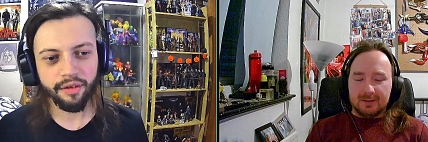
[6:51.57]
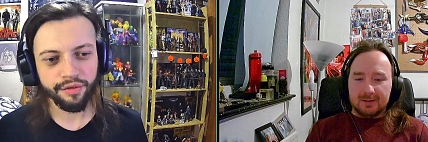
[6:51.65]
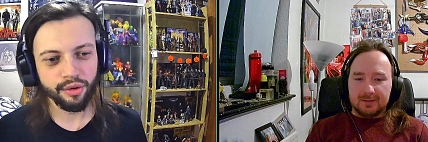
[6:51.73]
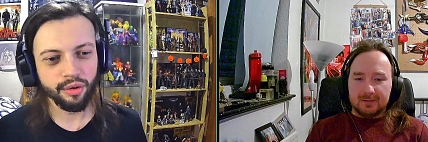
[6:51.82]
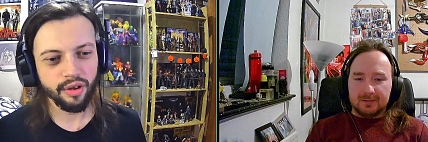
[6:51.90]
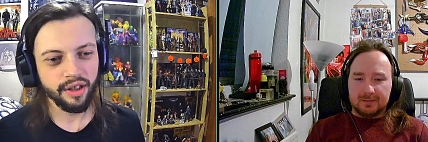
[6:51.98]
Speaker 1: get a
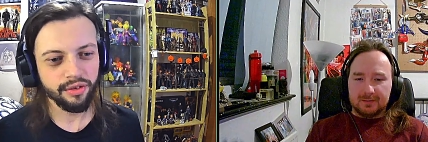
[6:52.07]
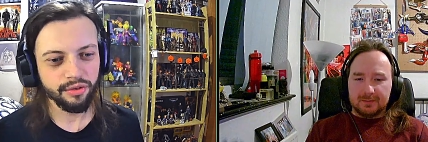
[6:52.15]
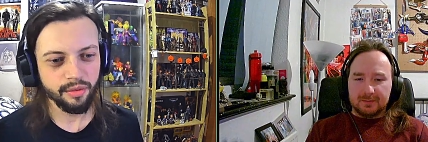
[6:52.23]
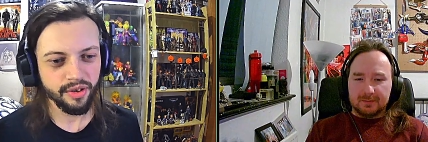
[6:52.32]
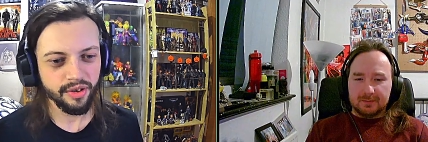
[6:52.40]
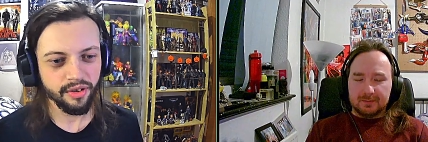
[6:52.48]
few
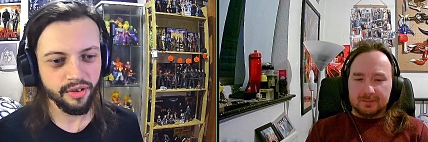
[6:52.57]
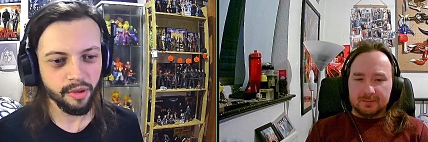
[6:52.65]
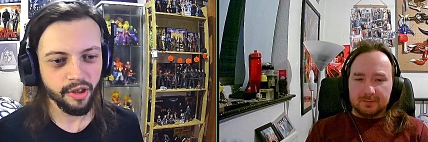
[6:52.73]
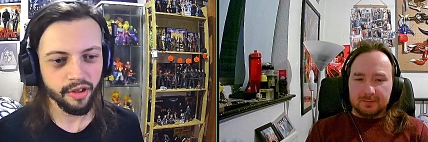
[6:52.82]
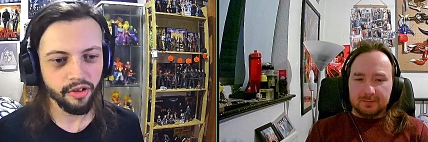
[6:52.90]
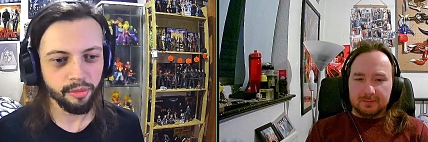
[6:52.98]
classroom scenes to be
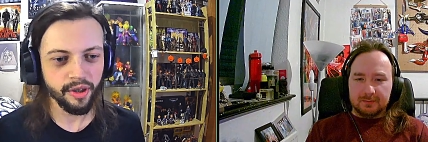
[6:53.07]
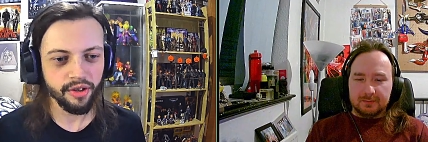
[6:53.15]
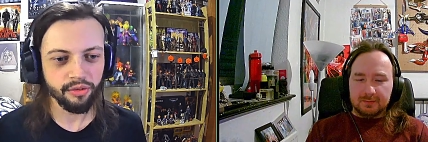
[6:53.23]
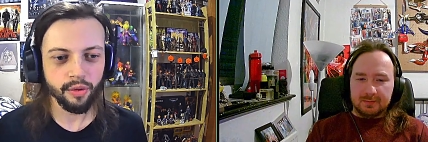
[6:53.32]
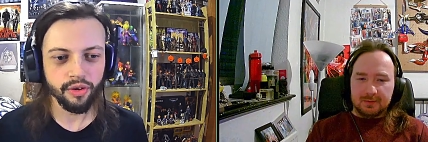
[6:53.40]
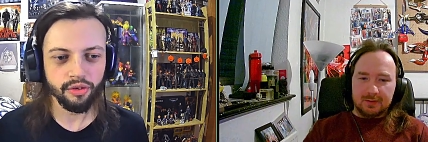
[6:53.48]
honest, but
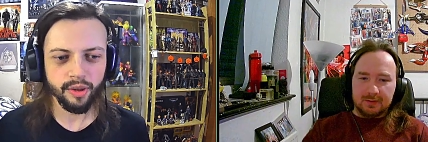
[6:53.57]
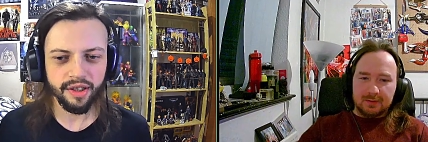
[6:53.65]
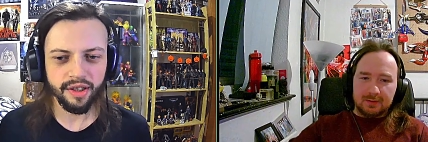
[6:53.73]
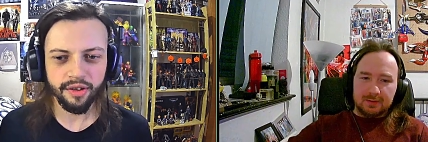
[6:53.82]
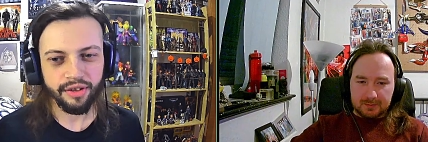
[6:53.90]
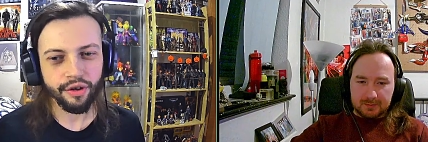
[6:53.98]
this one's
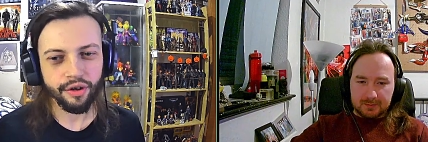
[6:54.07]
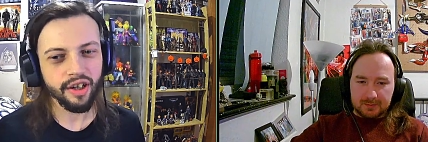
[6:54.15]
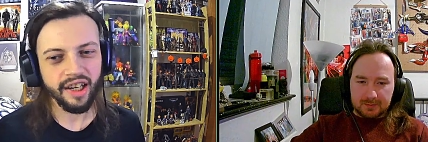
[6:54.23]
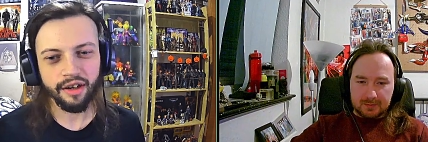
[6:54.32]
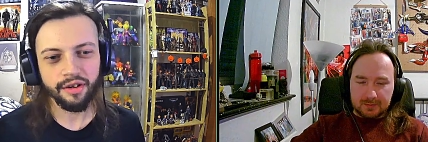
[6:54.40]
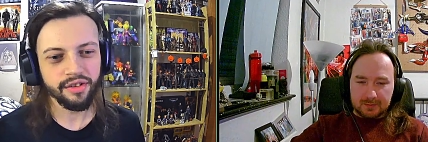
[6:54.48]
where I forgot
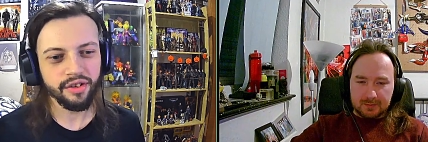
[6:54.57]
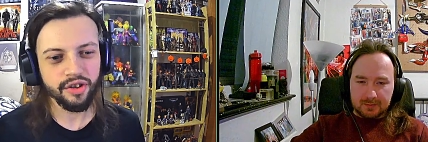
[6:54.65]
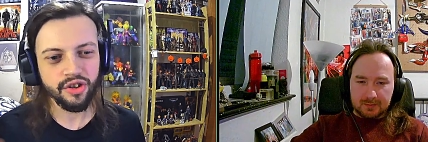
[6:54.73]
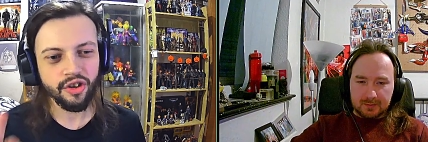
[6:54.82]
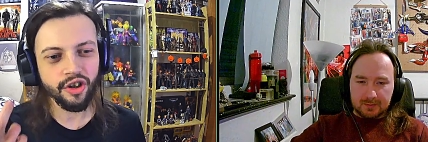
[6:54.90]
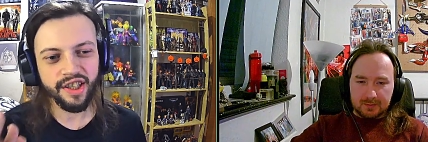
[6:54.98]
carrot. character.
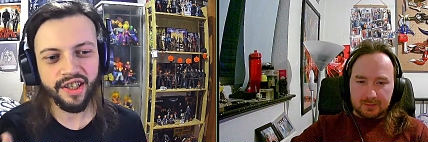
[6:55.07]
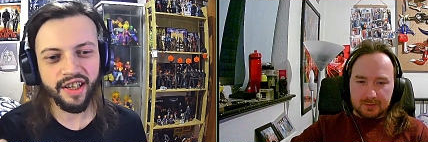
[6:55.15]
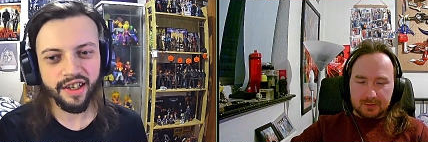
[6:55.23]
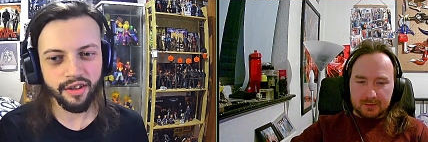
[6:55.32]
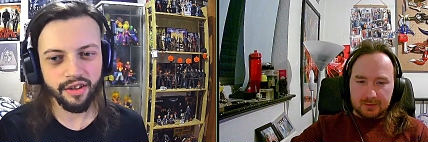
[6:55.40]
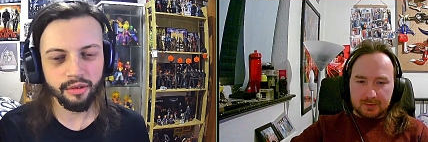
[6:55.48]
She's got the
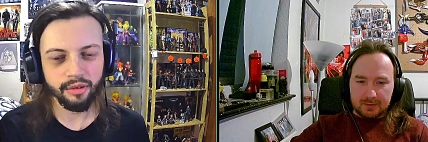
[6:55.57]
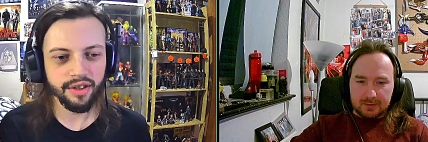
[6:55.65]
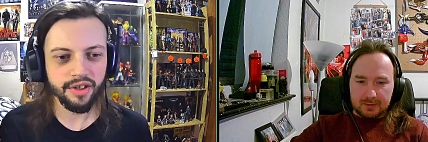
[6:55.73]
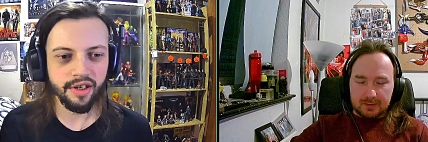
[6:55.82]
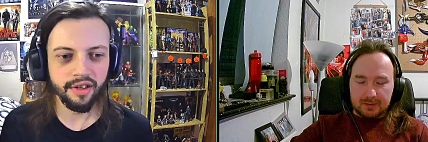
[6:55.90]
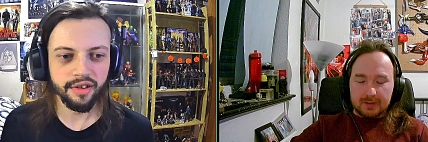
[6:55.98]
inhaler,
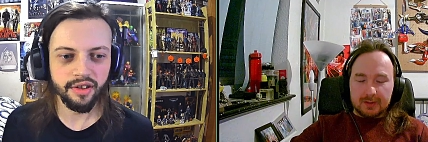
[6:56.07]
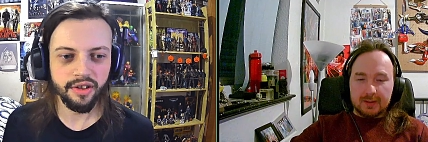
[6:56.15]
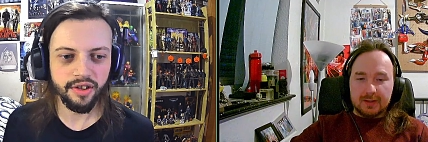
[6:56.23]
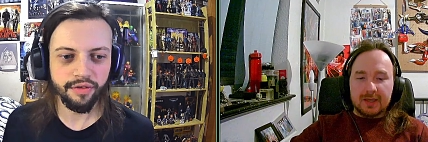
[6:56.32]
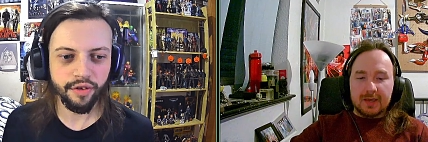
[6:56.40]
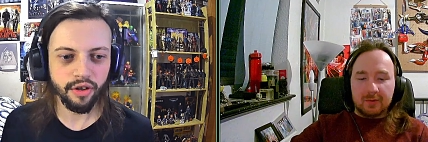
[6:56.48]
hasn't she?
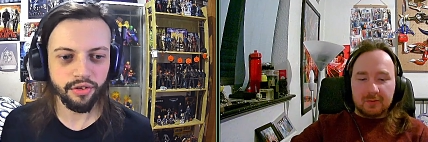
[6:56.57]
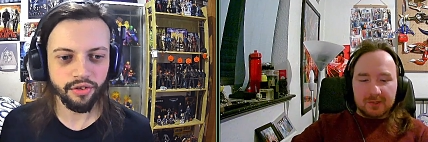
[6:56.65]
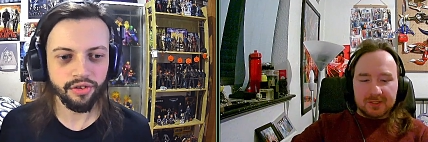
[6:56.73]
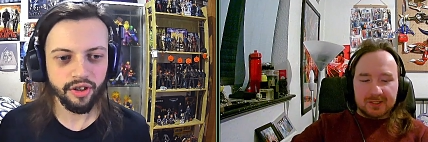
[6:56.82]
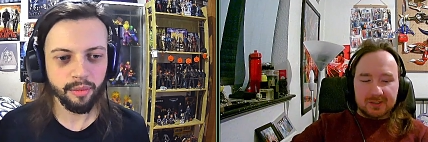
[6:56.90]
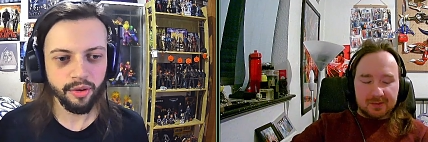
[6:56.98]
she yeah, but we
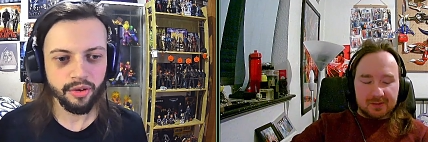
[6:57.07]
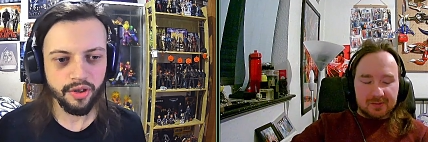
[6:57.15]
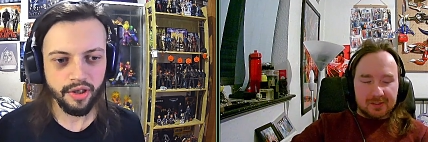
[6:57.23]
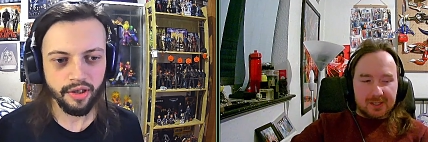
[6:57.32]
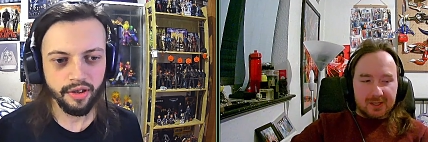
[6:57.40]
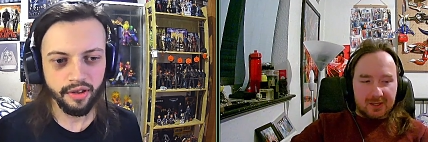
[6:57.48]
see, we, we
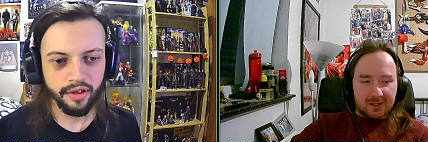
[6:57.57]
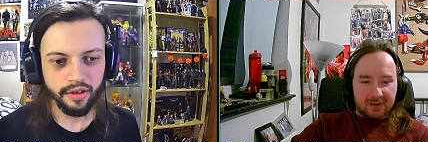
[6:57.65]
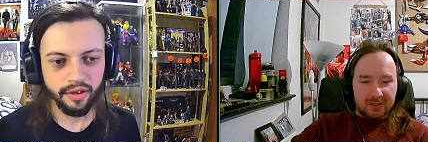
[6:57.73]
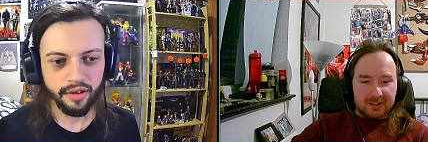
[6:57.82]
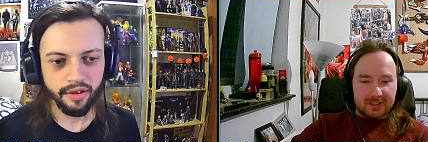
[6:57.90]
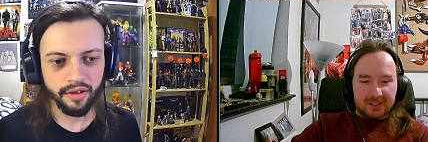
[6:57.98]
see
Speaker 2: earlier on
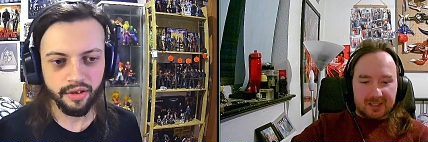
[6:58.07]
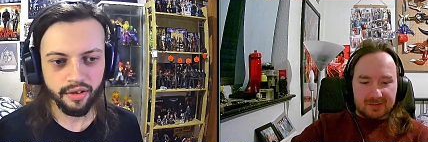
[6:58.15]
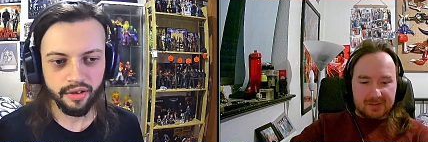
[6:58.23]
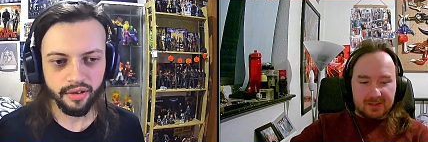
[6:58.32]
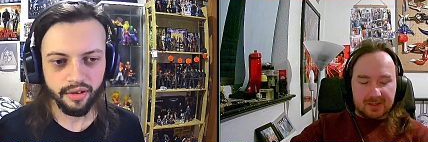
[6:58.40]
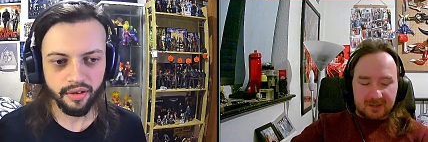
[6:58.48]
that she gives
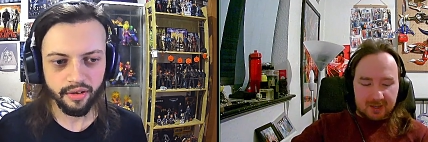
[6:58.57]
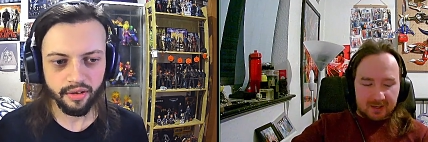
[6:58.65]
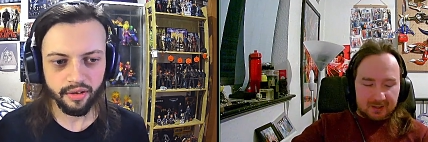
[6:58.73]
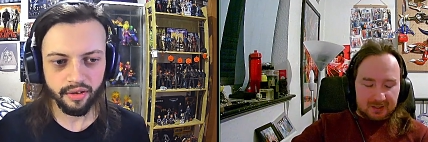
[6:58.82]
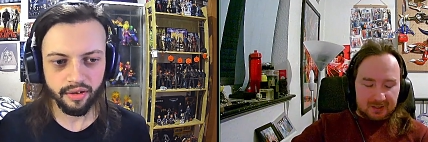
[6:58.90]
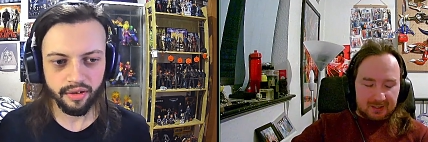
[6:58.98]
the uh,
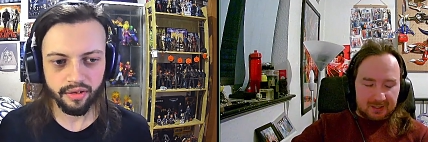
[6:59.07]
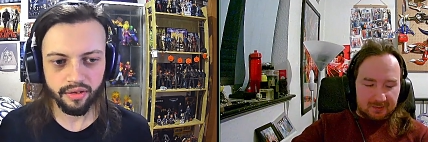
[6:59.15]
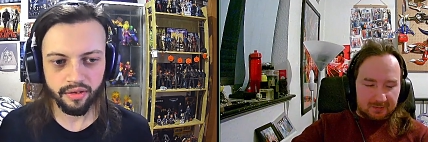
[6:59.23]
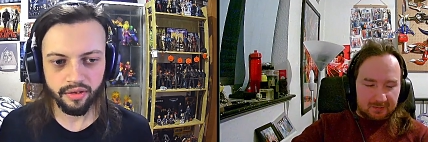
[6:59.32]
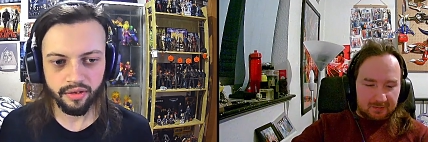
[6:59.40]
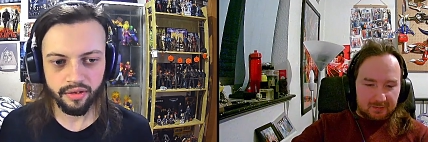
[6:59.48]
she's like
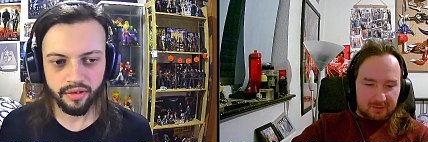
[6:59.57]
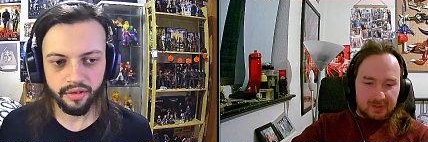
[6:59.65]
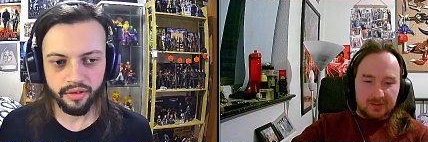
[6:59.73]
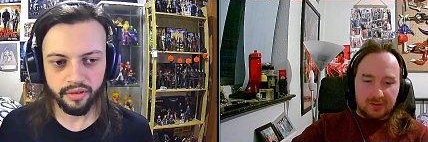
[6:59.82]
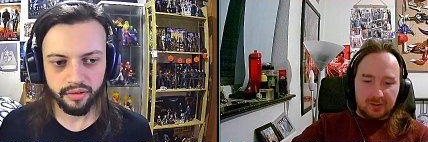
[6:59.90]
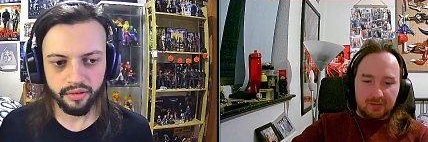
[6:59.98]
because
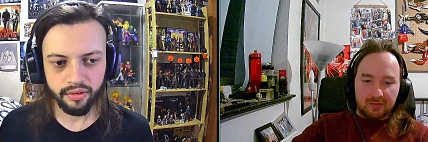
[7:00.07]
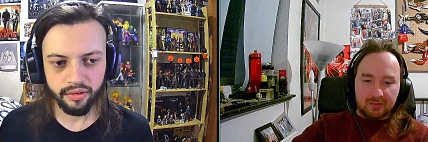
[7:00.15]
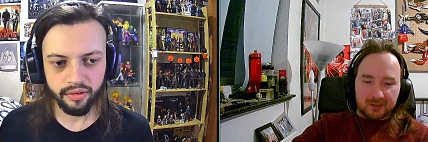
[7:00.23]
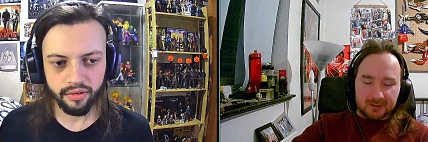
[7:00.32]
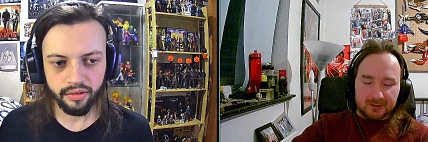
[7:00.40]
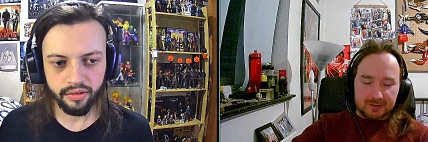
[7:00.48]
the other
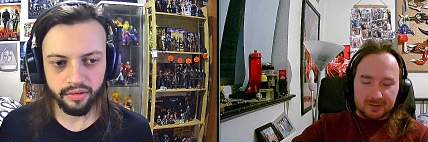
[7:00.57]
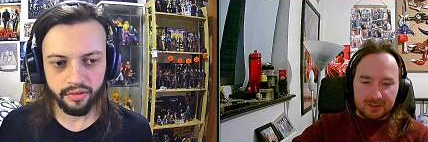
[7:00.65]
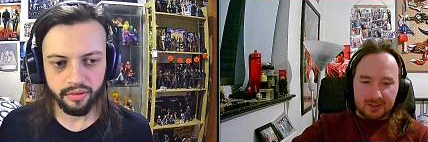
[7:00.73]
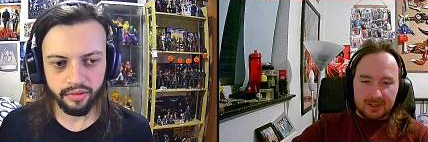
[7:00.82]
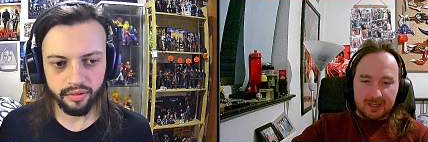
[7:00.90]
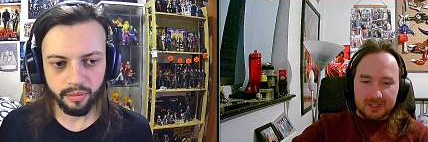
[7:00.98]
friend
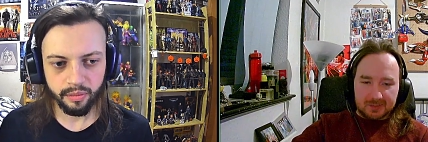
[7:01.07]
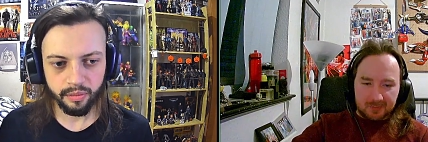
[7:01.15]
it's